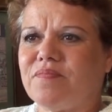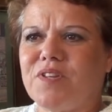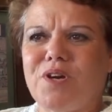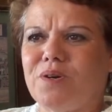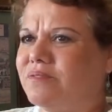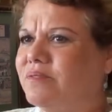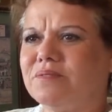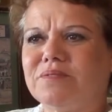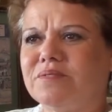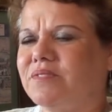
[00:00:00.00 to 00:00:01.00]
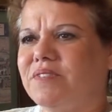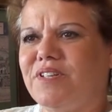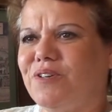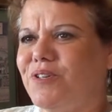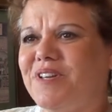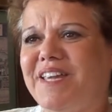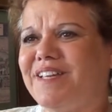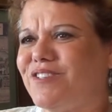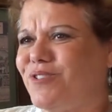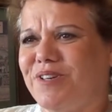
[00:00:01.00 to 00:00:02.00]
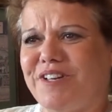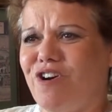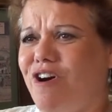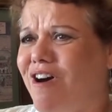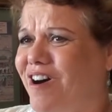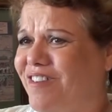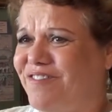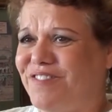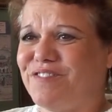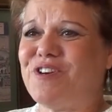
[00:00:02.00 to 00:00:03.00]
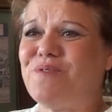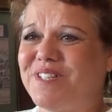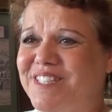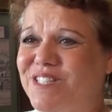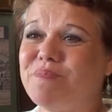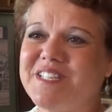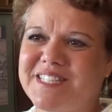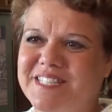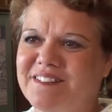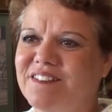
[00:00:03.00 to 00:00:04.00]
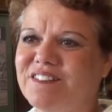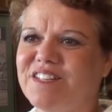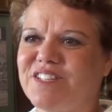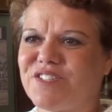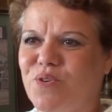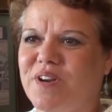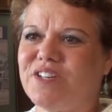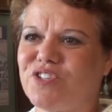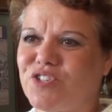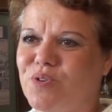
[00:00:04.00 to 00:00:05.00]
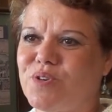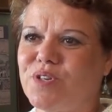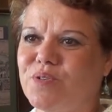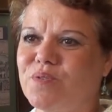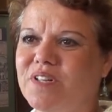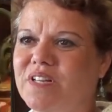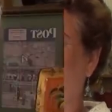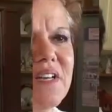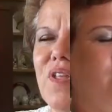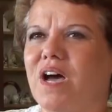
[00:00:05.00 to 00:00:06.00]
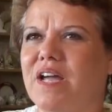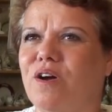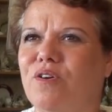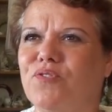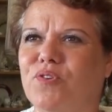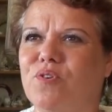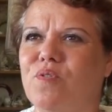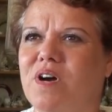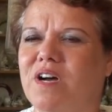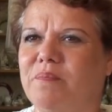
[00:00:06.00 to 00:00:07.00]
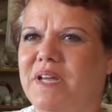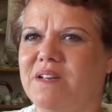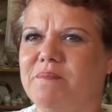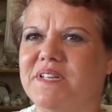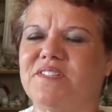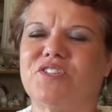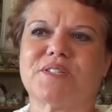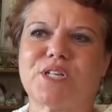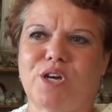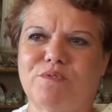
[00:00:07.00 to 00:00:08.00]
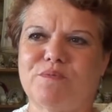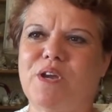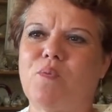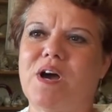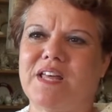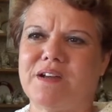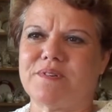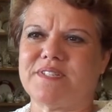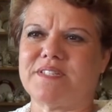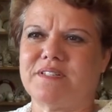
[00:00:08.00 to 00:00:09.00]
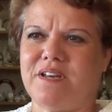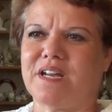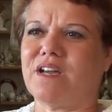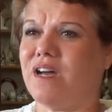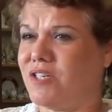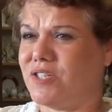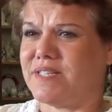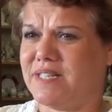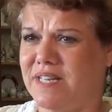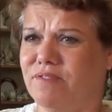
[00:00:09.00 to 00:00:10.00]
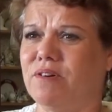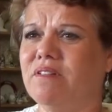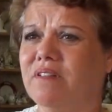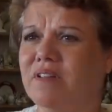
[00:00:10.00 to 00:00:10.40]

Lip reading: No, you can't turn it off. If it wants to be seen, it's going to show you. I also had messages come to me while I was on a conscious level.